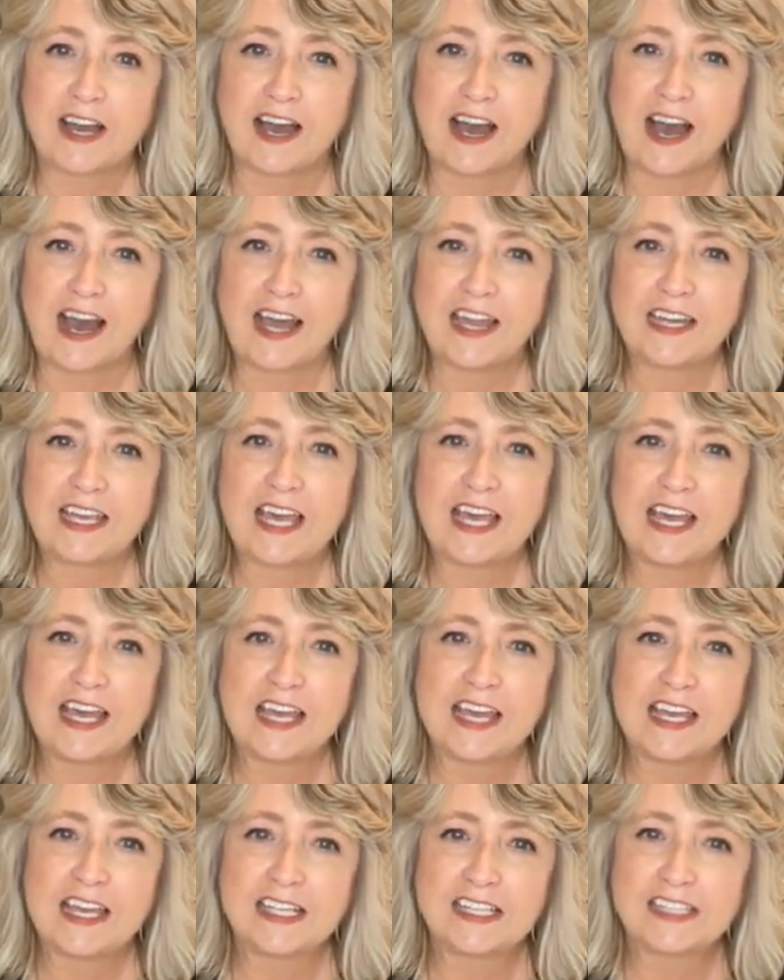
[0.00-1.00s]
on,
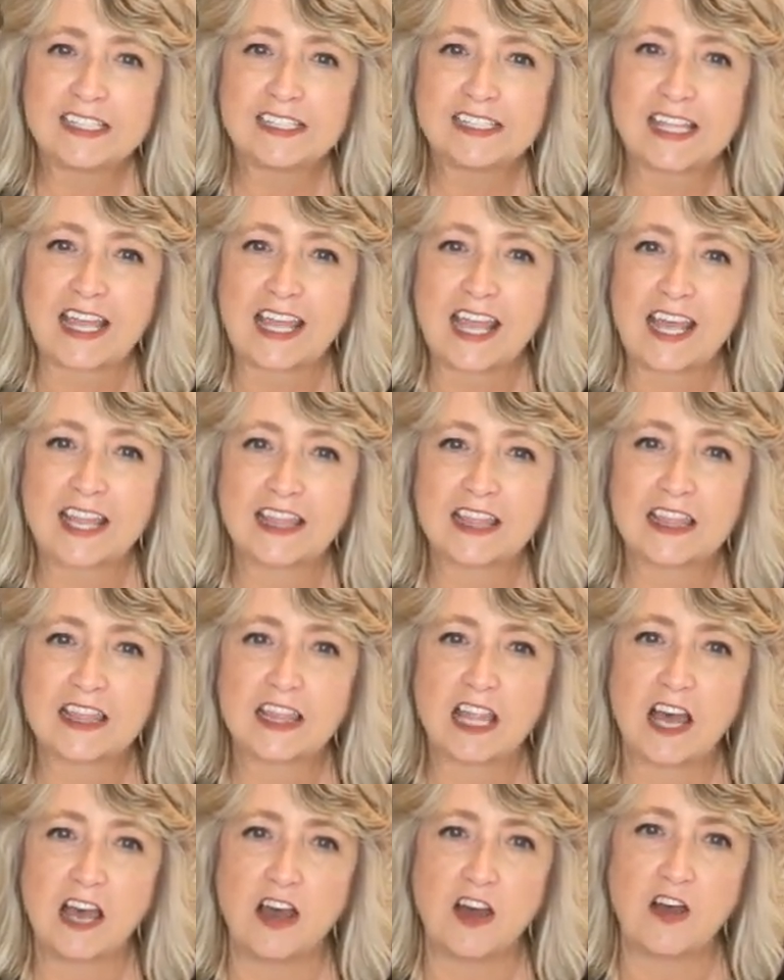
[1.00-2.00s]
say
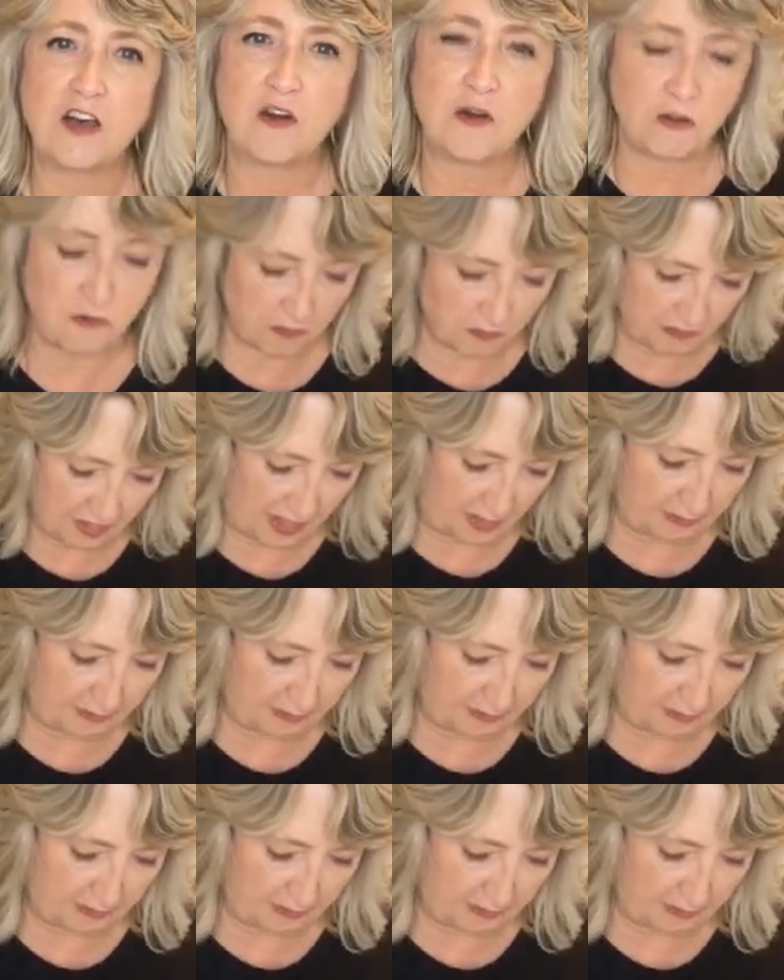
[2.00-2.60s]
hello.